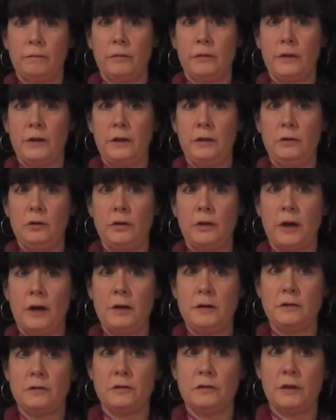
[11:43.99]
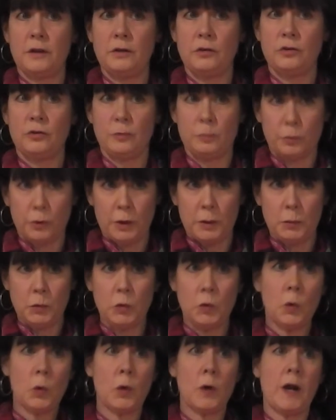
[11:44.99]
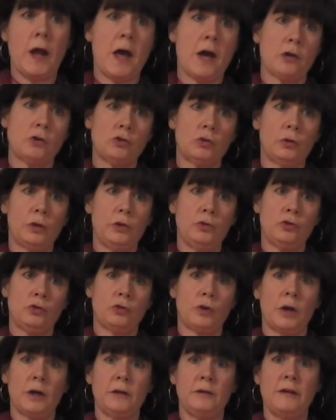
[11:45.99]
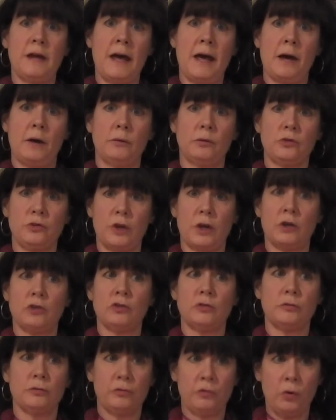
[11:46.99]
the United States Supreme Court actually struck down Section